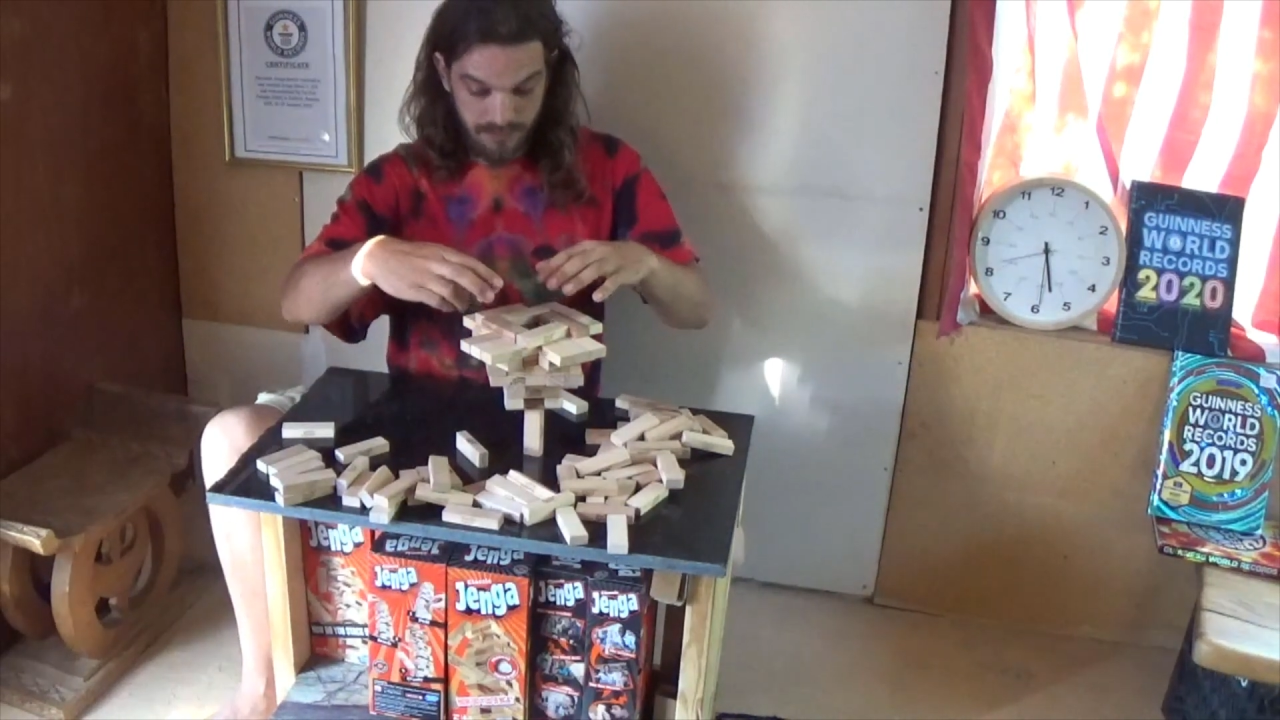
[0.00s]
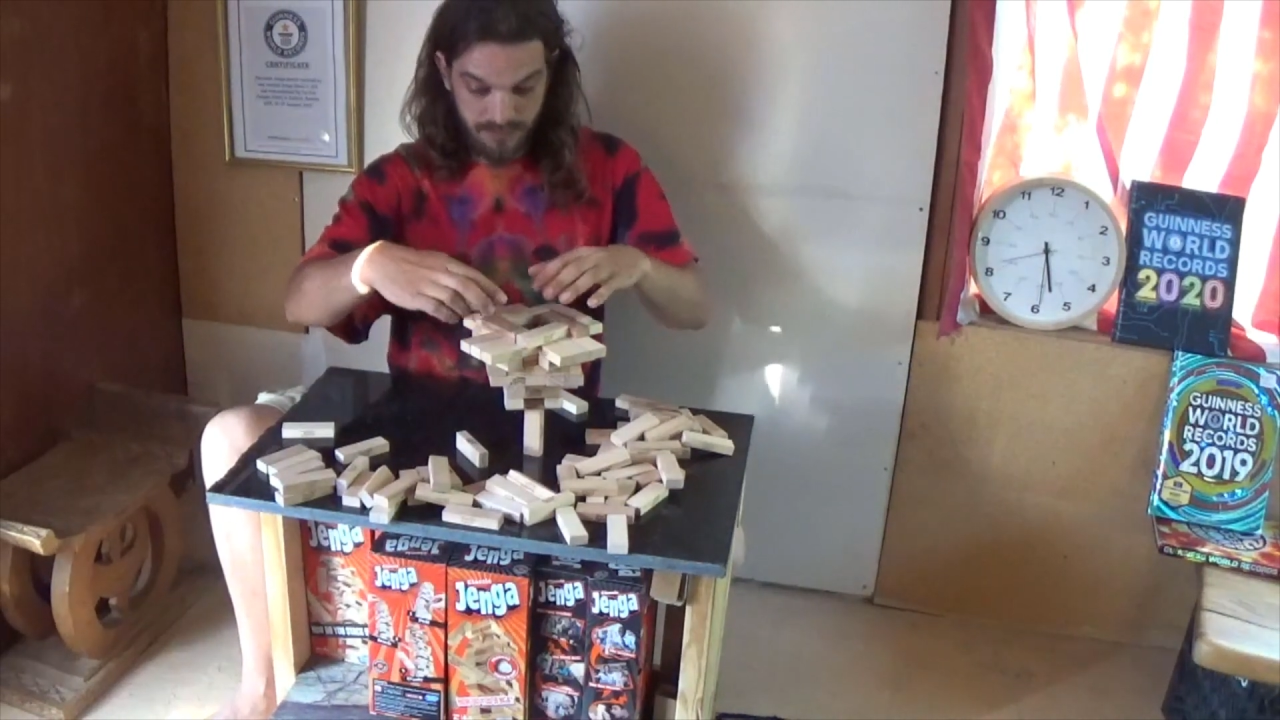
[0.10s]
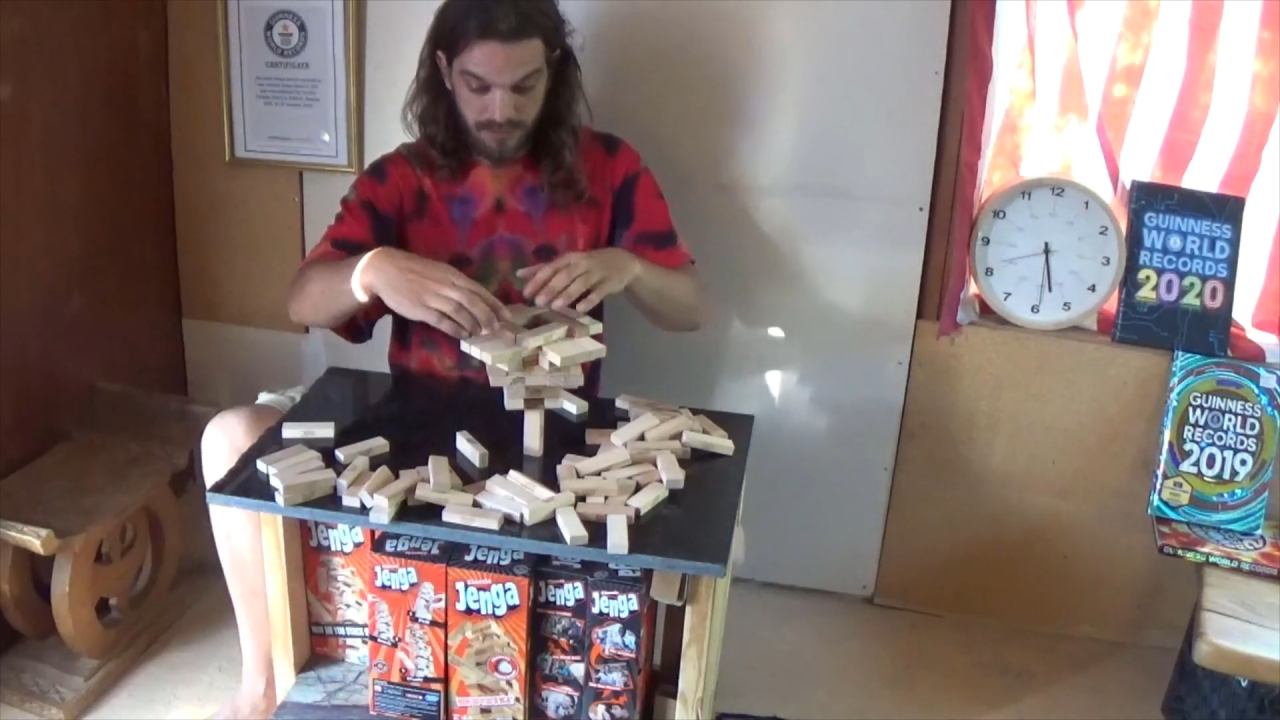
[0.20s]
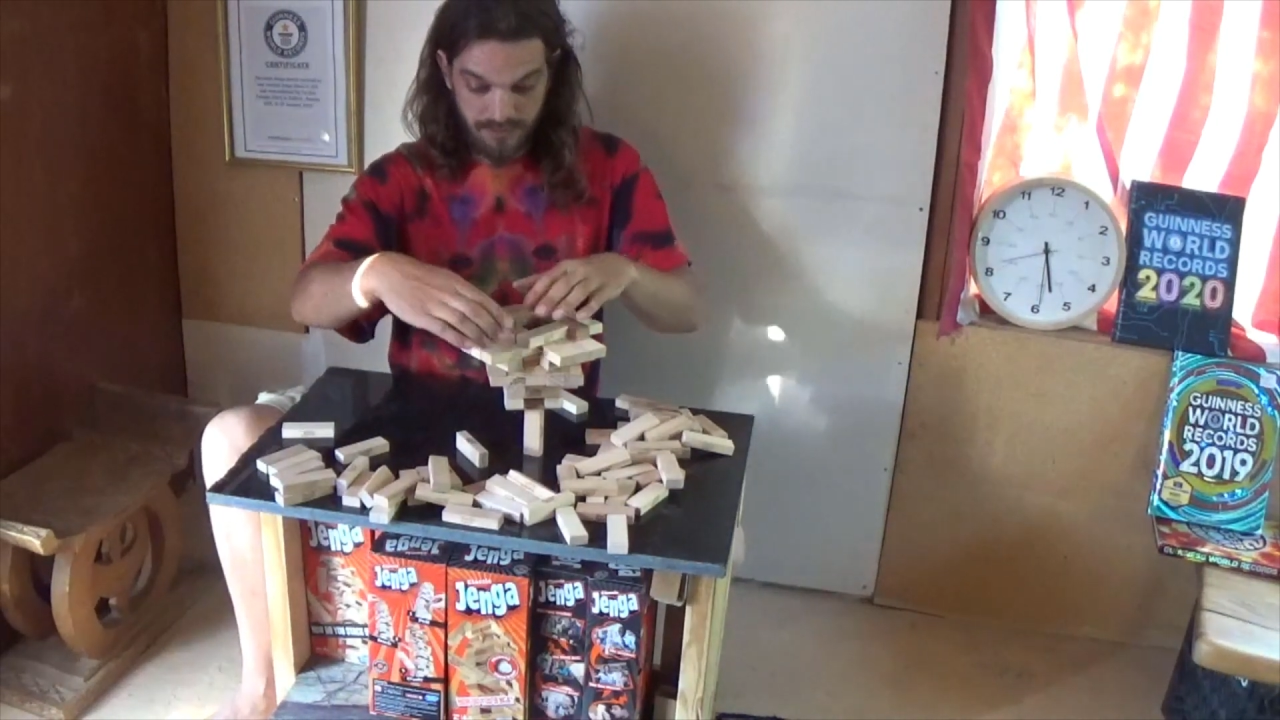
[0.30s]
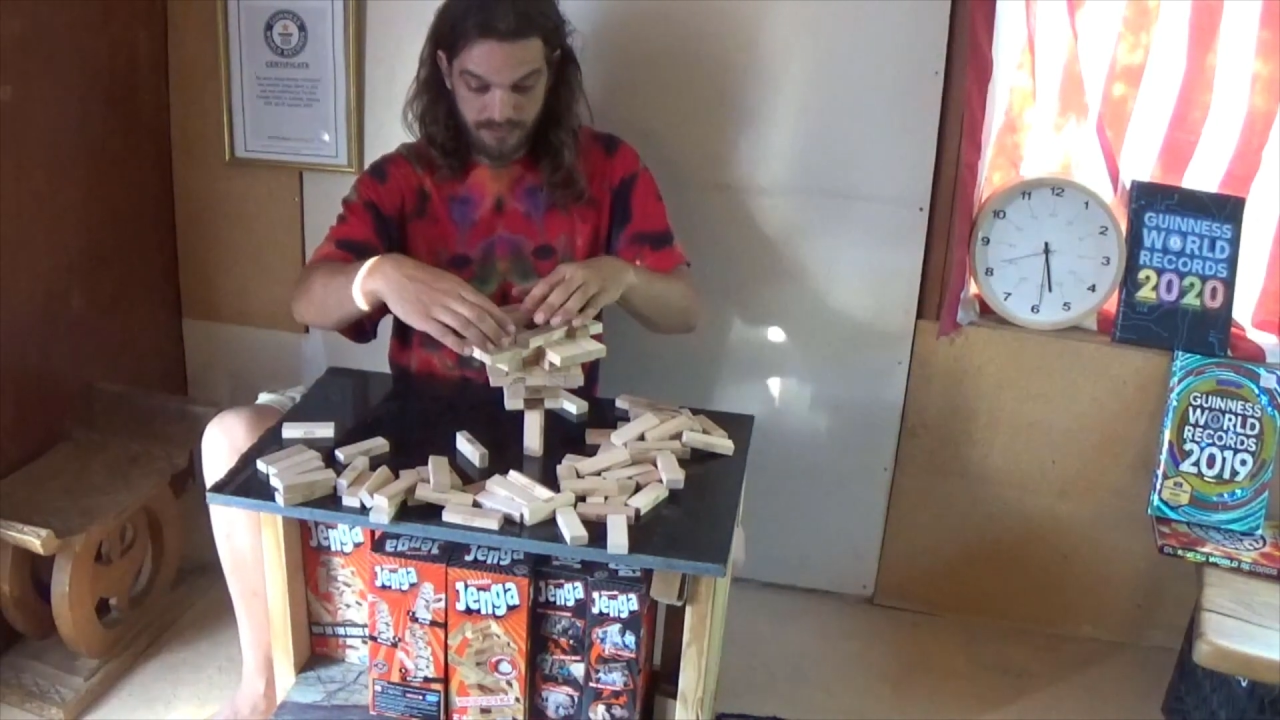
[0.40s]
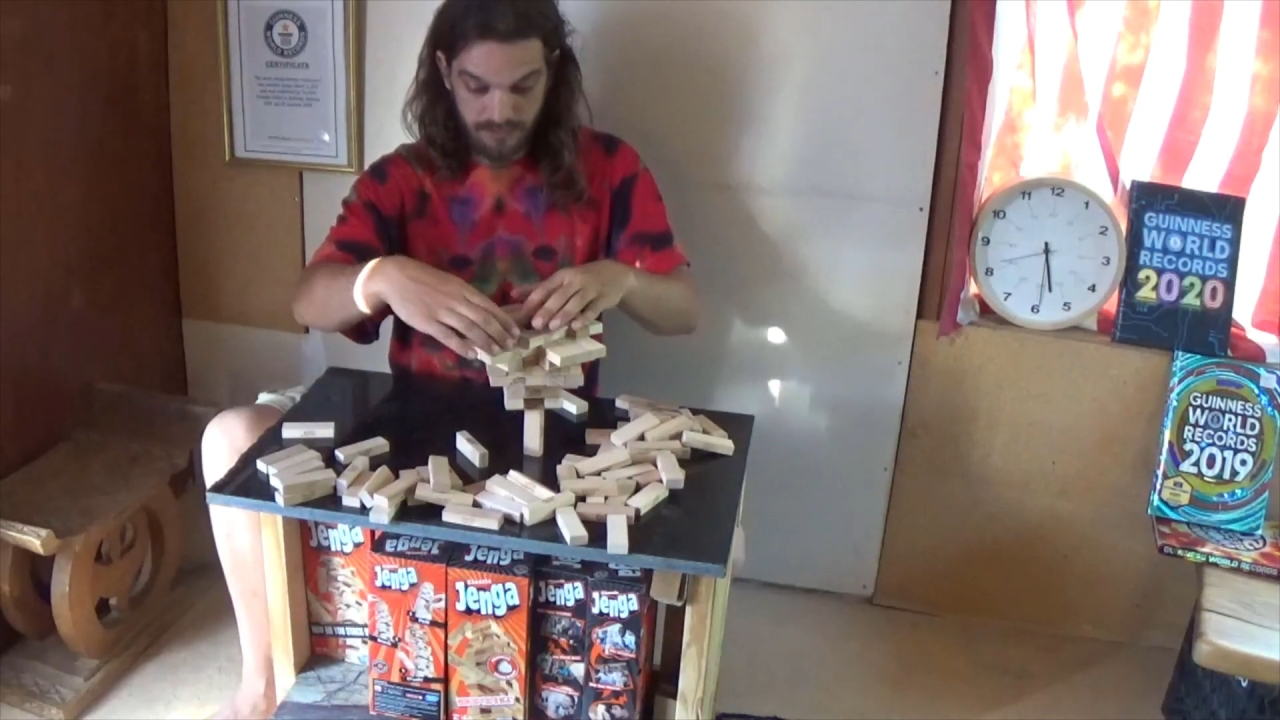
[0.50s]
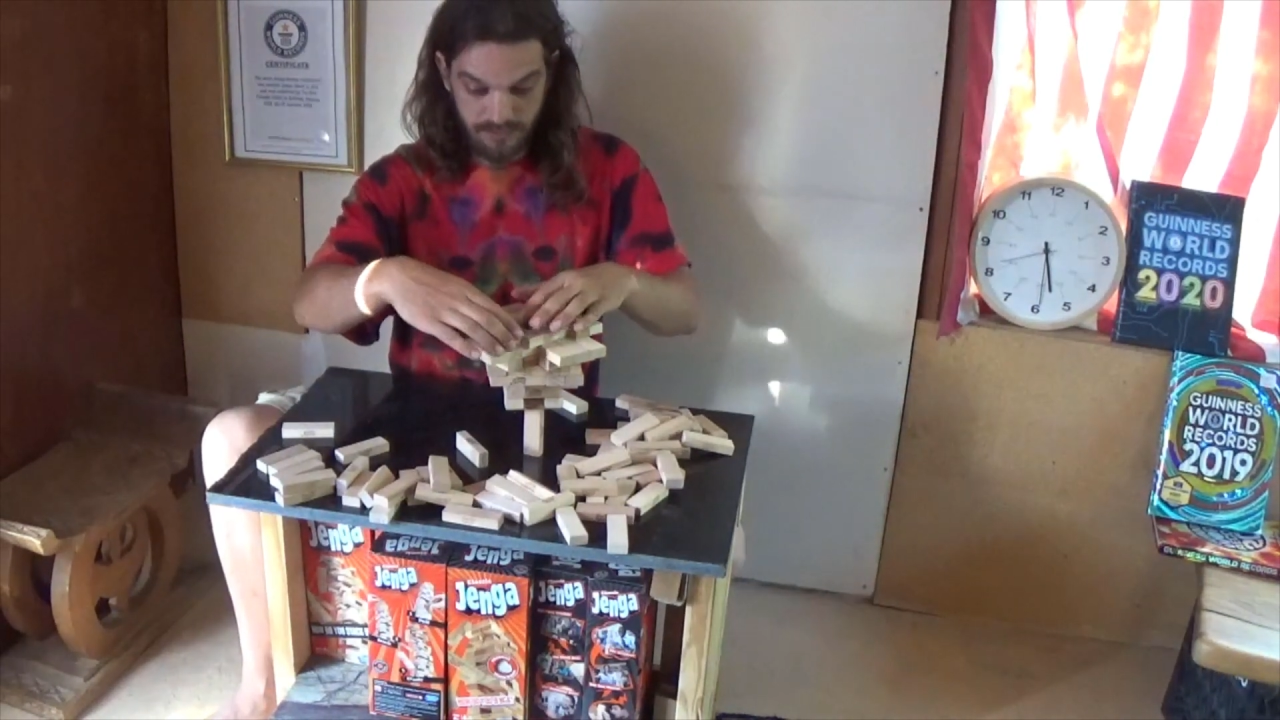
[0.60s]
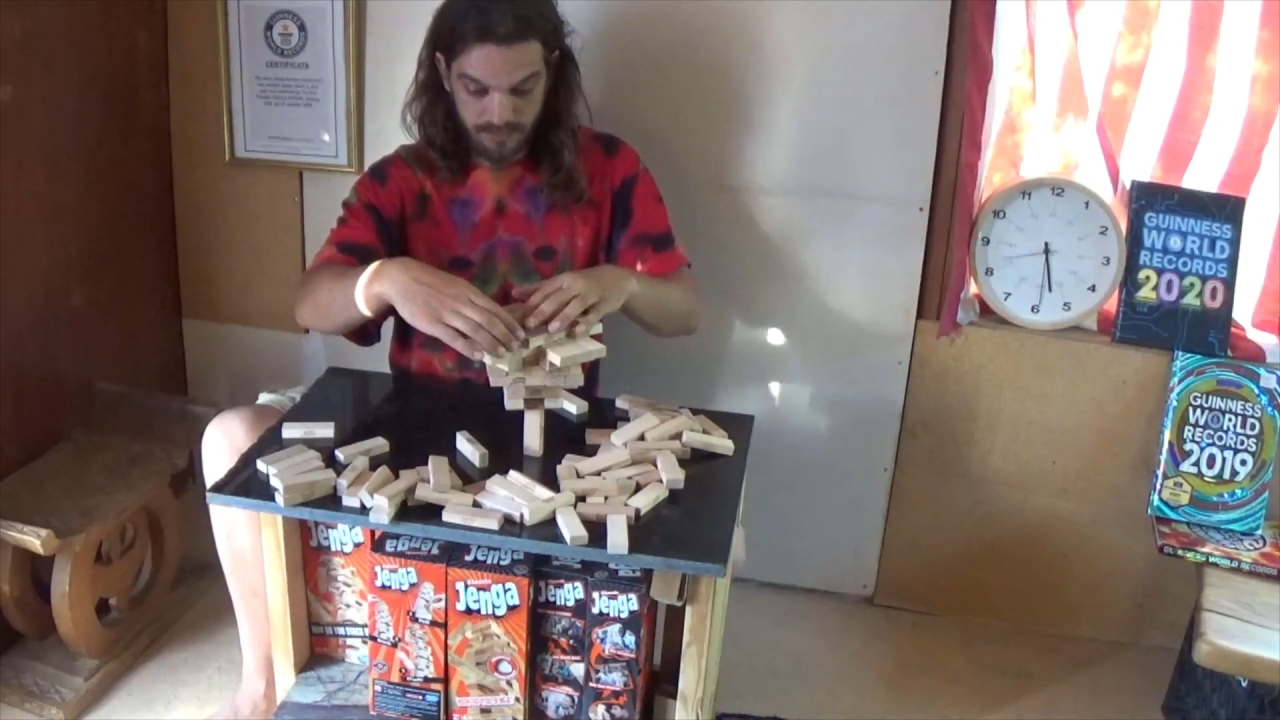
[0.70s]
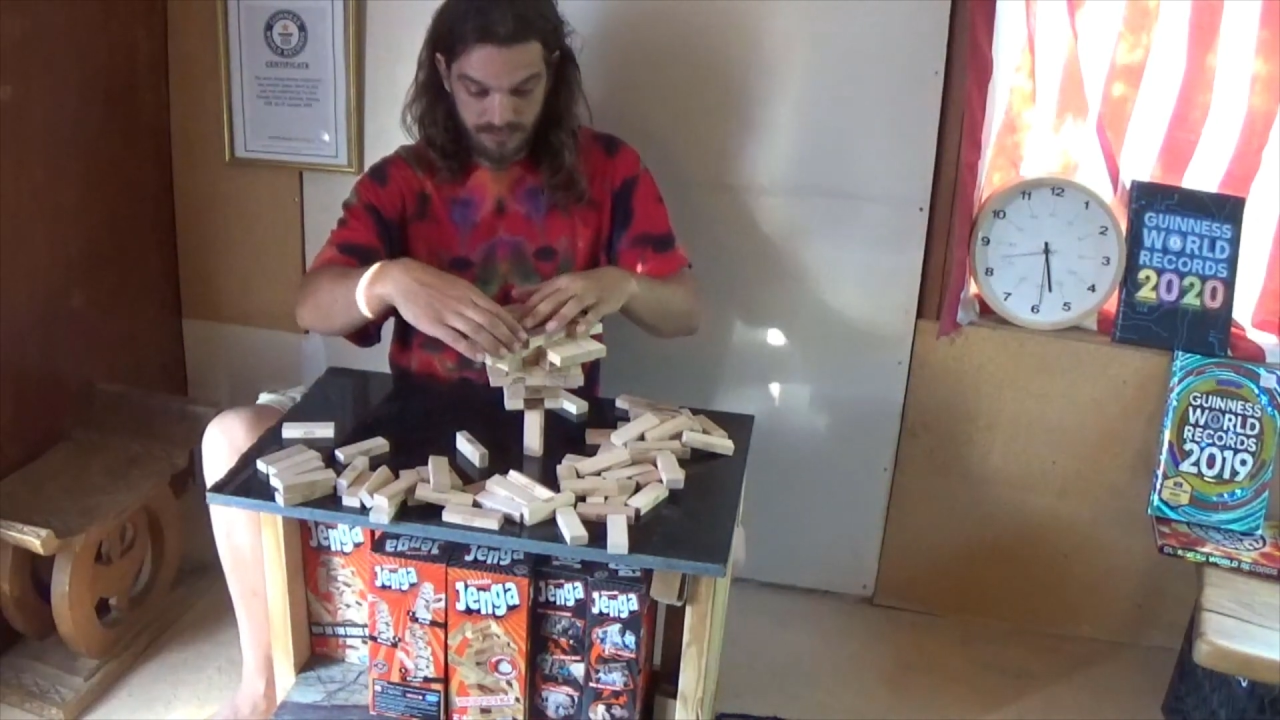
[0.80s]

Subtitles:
nother